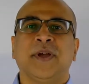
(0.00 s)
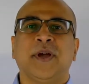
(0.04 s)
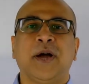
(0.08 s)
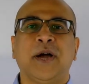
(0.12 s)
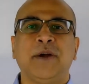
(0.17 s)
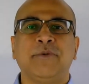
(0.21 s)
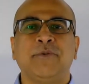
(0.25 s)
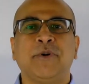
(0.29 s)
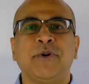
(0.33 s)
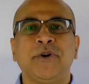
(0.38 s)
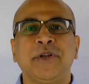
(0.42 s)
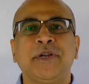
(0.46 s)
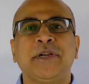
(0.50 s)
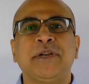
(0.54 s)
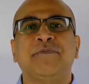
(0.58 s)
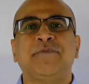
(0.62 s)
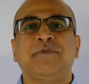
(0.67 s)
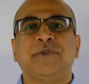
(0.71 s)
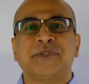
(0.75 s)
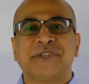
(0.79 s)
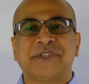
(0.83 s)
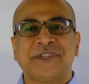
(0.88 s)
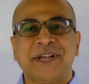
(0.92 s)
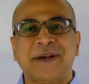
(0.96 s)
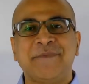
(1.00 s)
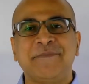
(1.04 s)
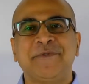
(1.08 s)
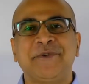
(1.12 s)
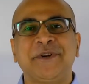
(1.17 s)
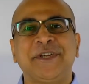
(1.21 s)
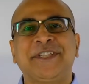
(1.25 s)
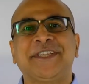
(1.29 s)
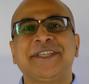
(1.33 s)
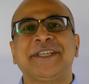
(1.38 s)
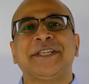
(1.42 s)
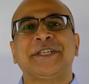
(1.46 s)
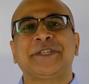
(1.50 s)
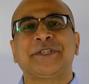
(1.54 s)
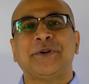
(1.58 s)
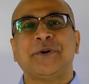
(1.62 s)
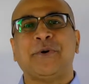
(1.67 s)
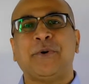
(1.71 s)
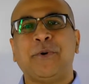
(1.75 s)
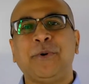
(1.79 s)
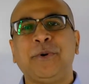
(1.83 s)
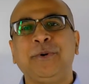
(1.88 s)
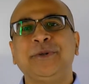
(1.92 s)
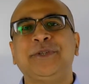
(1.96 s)
Ironically, for some reason, it's
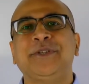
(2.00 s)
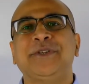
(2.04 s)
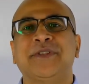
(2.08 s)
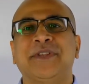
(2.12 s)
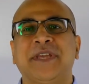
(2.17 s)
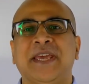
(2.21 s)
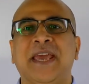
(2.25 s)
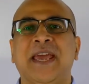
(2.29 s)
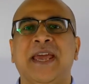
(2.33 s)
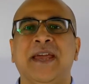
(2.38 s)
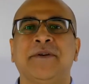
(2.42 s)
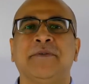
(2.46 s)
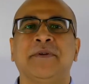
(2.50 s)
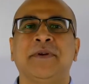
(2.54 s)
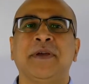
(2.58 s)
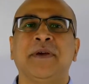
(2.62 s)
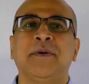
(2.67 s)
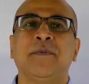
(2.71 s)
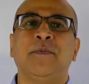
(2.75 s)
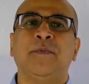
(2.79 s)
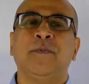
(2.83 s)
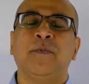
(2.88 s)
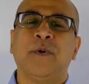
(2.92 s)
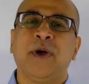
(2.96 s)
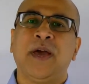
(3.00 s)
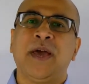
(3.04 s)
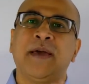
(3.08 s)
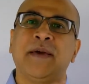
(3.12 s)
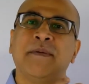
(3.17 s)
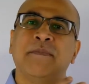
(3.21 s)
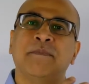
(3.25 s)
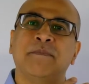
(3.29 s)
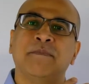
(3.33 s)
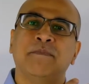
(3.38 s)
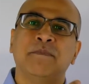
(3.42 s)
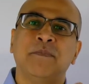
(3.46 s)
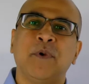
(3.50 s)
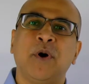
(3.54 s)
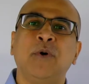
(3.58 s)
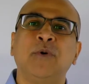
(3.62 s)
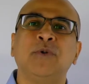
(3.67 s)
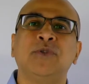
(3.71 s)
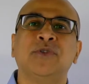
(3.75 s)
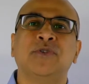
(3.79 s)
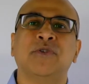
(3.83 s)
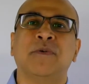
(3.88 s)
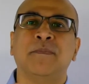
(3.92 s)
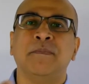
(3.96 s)
also the area where
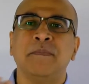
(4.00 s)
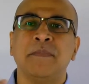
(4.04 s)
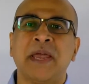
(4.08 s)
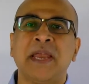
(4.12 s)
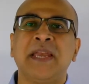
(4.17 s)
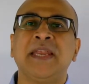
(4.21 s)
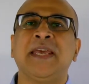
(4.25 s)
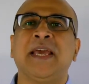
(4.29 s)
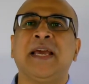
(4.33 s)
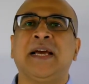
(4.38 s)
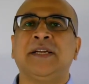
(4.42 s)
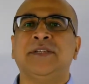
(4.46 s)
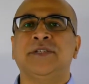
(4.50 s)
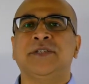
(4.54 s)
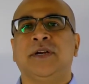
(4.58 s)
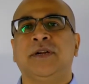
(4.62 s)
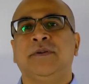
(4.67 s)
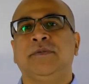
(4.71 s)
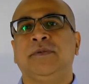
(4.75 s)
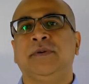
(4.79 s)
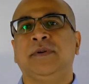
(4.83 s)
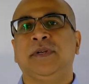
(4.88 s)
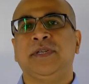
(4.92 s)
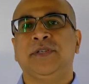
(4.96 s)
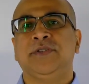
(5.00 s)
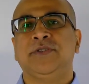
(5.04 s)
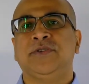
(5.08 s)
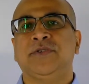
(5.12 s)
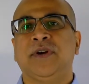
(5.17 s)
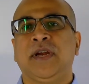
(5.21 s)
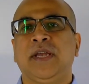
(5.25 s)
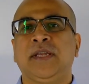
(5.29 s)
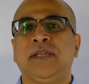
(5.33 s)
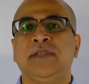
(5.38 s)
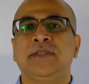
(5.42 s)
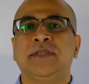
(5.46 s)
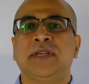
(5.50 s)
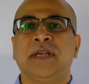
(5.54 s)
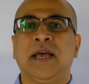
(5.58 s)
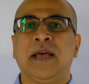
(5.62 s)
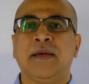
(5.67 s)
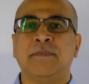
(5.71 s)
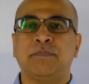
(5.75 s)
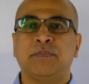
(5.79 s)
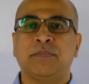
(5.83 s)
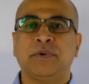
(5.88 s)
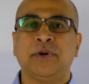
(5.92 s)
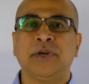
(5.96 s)
most or many Agile release trains
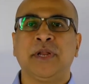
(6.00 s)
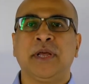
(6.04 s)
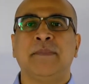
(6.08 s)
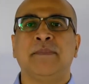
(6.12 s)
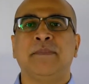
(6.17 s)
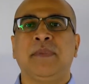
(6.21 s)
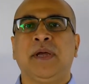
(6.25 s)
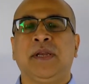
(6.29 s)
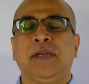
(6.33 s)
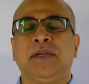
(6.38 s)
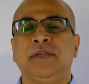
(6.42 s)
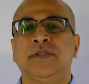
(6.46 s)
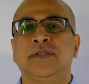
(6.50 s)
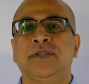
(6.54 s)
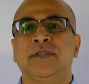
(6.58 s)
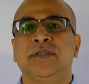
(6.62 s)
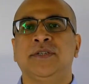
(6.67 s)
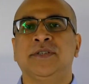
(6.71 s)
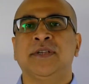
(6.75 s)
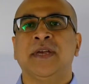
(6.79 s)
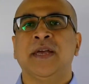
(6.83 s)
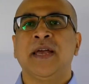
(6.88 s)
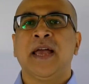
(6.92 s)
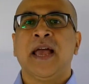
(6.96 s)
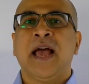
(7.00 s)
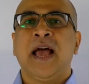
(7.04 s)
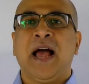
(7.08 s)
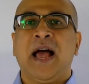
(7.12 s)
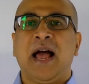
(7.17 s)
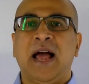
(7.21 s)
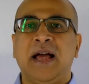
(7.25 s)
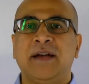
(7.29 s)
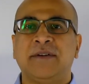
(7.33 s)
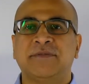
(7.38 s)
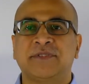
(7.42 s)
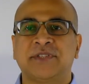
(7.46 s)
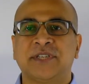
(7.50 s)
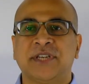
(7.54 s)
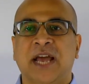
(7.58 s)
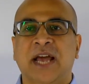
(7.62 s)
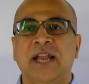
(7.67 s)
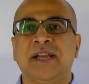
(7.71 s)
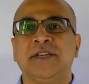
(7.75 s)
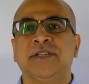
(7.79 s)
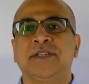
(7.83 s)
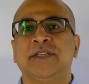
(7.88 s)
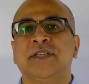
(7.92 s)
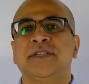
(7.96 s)
and product managers have
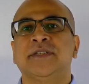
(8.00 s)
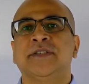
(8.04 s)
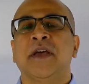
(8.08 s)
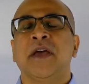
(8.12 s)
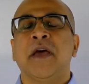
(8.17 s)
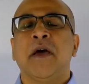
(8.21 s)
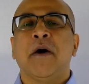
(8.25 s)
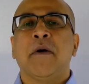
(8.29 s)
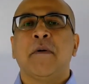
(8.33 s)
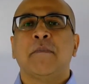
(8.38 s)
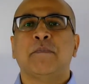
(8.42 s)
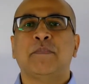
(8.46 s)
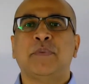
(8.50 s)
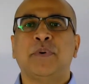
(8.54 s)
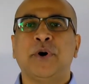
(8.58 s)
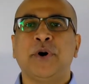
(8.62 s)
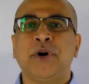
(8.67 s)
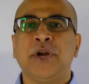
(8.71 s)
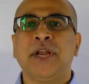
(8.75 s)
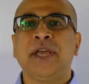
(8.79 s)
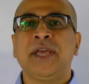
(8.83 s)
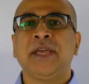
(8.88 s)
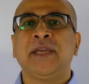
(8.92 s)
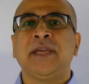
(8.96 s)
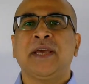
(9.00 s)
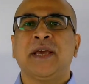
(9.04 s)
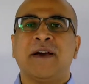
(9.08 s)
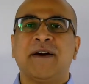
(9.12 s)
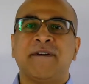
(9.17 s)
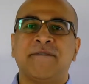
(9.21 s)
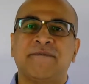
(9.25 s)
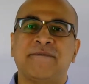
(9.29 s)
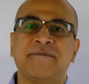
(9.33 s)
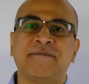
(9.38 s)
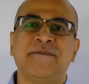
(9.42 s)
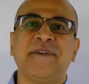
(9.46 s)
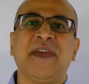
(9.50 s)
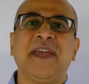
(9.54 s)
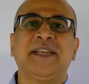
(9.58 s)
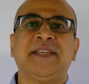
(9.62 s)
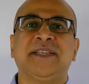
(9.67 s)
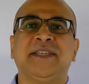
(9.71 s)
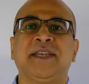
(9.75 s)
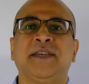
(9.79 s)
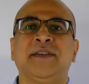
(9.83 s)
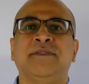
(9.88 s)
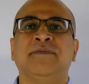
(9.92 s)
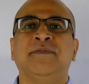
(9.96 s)
challenges putting
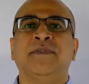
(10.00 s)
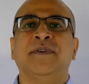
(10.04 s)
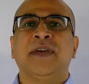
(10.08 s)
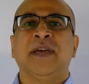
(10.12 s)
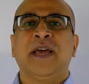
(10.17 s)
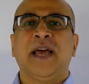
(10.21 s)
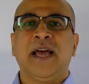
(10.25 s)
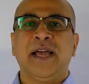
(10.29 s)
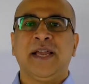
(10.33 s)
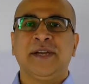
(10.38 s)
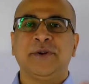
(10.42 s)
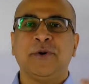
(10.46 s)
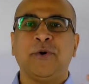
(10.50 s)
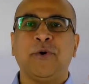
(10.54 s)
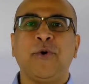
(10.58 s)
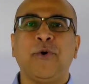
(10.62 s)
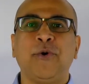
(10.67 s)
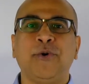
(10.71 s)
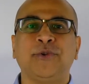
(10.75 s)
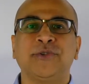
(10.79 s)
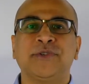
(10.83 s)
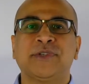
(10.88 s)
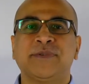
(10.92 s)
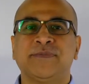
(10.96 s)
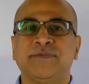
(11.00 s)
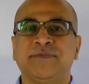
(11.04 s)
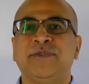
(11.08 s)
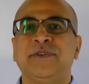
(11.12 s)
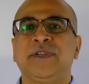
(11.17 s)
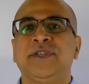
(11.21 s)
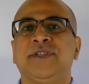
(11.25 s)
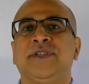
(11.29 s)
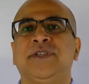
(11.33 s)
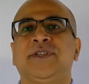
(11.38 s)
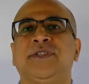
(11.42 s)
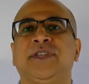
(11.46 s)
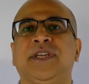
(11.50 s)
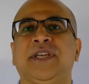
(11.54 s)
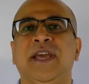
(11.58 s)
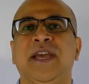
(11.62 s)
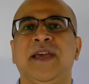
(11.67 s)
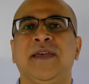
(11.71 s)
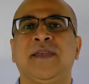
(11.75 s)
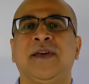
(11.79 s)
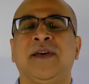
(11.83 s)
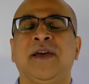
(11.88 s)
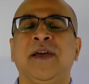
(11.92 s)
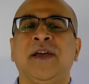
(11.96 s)
effective and awesome features
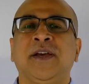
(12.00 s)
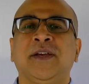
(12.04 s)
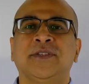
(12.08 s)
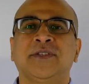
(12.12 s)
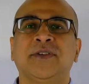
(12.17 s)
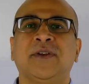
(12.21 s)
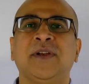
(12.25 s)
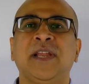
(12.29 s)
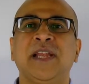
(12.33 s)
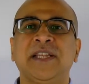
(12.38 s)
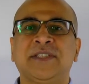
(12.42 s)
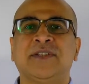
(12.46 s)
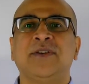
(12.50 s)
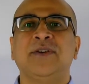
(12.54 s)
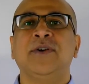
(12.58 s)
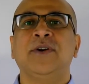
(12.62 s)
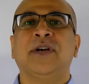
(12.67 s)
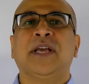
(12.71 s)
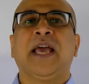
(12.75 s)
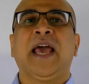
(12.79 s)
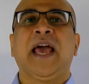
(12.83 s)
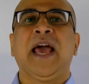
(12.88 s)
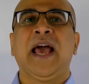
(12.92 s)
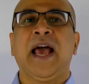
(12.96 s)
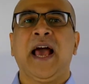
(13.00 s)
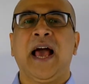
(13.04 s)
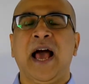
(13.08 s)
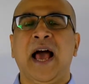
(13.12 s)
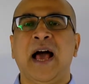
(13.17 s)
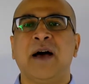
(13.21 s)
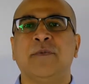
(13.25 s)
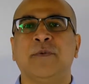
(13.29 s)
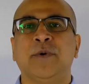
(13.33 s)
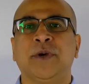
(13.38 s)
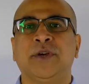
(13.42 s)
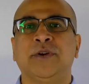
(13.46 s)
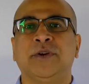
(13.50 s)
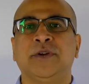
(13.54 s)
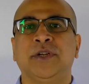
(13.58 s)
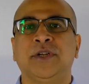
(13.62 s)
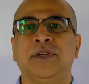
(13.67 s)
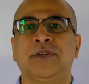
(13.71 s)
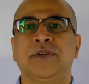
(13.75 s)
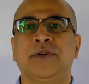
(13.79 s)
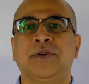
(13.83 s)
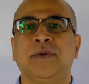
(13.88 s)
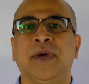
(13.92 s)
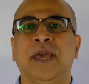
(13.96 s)
together. So let's look at how we're going to
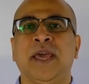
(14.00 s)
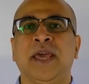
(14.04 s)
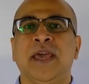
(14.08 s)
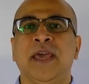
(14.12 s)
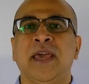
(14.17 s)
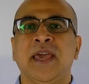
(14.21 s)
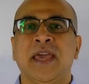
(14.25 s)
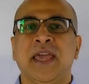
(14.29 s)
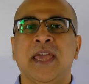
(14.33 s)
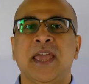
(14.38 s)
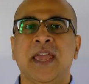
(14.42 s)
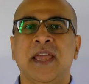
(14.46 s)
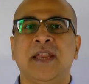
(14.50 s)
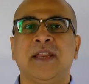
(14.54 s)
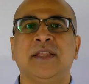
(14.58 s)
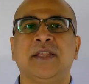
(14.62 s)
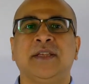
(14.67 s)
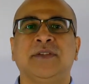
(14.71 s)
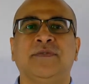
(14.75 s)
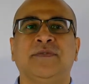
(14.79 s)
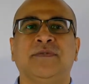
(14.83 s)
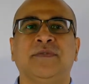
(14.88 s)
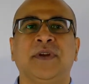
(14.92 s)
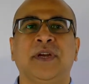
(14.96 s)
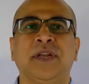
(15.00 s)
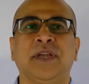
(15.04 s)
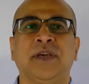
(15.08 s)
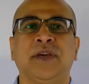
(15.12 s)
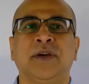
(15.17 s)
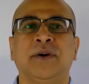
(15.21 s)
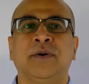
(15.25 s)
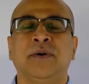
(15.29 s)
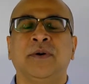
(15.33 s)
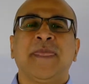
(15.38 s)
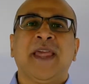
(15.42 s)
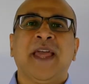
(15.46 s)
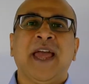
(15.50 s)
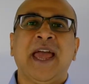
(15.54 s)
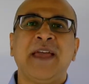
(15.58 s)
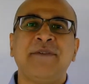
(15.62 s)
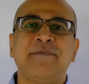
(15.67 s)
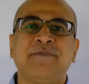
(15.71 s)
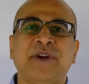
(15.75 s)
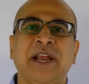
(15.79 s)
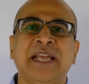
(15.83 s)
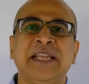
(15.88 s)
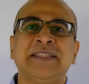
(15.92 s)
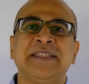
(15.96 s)
do it in this video. Hey
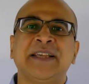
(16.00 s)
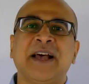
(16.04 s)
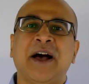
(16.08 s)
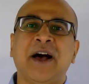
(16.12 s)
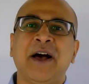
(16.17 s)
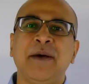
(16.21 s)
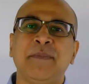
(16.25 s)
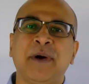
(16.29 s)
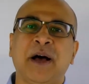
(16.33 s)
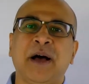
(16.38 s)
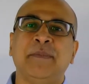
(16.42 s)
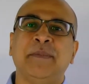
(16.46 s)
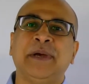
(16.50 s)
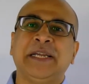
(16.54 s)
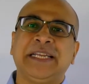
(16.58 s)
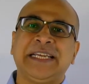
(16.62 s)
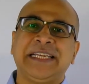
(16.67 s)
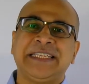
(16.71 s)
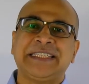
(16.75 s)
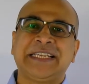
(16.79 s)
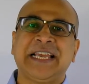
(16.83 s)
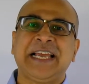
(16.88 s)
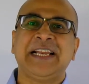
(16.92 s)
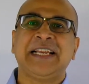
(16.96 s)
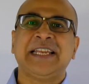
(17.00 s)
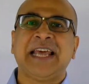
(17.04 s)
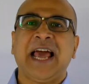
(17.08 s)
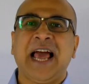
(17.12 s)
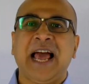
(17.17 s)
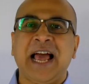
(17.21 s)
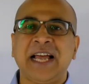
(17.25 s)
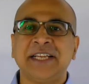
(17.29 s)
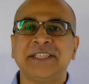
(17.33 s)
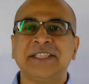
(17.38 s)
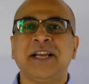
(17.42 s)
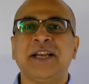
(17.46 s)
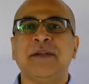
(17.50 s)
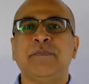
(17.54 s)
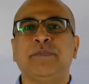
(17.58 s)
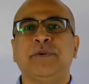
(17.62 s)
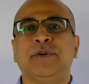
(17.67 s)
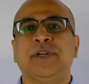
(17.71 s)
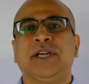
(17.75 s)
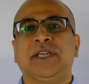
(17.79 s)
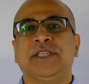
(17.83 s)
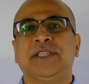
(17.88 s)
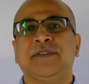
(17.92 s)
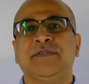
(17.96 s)
friends, I'm Ahmed, a skilled Agile and
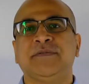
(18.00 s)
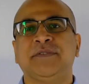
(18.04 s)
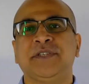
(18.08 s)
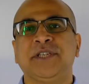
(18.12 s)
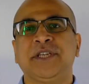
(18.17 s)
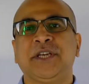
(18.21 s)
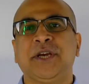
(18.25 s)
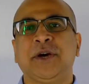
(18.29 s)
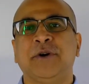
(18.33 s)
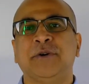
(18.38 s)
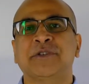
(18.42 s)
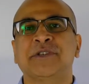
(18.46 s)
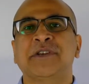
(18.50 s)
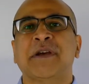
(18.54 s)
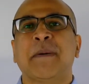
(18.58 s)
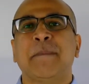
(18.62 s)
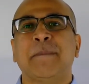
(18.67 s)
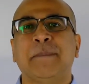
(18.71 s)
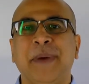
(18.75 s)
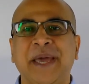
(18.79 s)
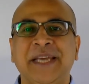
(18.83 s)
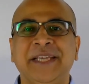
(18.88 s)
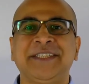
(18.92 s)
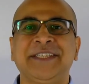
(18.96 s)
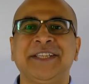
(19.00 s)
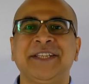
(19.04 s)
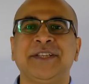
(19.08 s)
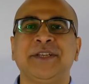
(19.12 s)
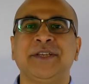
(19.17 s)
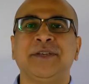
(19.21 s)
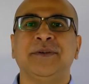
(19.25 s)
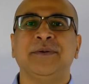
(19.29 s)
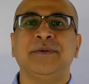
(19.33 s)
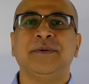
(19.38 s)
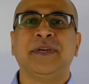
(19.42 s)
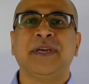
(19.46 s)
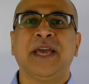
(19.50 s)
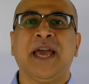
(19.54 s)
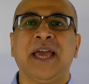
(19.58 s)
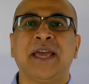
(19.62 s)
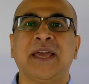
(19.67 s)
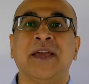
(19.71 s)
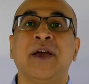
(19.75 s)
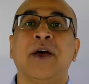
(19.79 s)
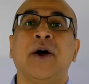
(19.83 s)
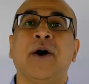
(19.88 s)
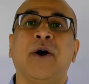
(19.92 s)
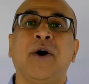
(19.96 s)
productivity coach based in the
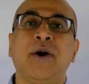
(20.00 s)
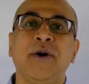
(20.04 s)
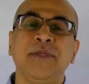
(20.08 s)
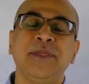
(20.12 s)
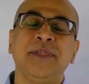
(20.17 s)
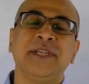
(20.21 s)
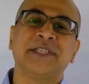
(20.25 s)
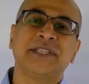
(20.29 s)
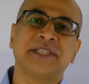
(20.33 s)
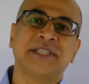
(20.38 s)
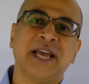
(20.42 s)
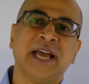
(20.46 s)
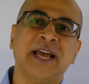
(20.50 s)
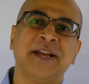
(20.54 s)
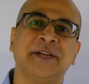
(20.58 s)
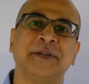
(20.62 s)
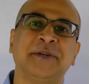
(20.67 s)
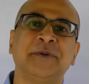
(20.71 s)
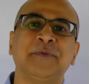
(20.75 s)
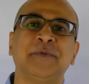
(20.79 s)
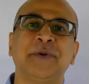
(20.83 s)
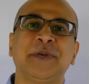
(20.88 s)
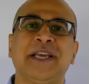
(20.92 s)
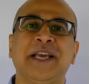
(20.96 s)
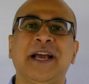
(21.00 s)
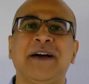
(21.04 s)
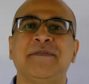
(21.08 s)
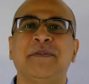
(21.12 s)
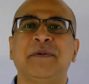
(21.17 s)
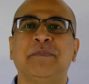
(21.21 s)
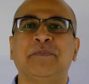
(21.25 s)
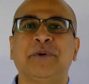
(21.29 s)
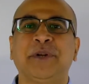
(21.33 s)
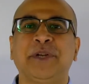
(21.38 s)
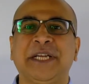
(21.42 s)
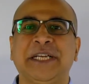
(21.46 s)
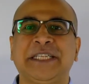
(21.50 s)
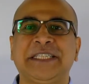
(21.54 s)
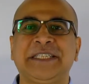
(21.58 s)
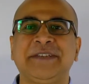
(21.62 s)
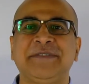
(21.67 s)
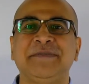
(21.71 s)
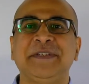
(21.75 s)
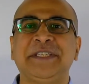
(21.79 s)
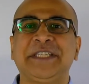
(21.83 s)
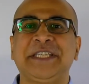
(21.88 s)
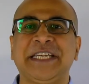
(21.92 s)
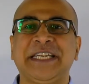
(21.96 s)
UK. On this channel, we cover
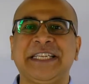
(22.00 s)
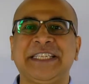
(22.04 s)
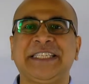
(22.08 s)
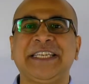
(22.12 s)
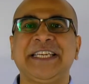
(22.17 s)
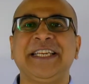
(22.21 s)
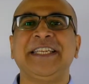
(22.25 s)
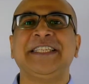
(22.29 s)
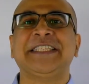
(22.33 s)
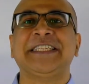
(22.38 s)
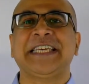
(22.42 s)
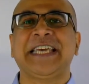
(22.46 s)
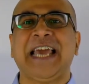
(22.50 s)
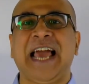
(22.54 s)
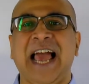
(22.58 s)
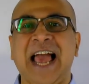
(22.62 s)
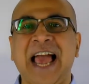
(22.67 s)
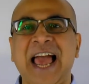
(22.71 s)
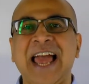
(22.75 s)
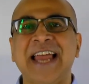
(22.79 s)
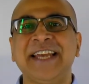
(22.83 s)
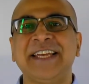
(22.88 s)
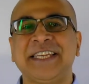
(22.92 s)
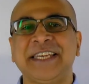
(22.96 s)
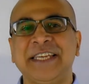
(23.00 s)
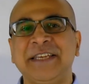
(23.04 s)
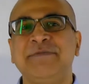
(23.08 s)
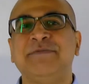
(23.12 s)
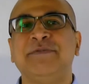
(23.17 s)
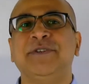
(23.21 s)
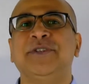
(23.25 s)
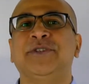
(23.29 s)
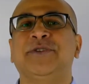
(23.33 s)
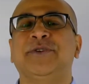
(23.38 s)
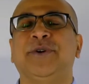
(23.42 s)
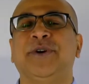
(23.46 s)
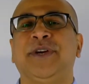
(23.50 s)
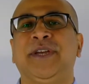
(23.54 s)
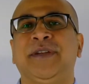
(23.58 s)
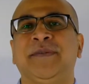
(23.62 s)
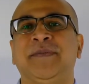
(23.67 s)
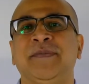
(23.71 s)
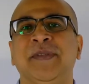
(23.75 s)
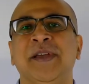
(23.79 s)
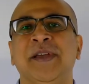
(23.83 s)
productivity, agility, and even joy.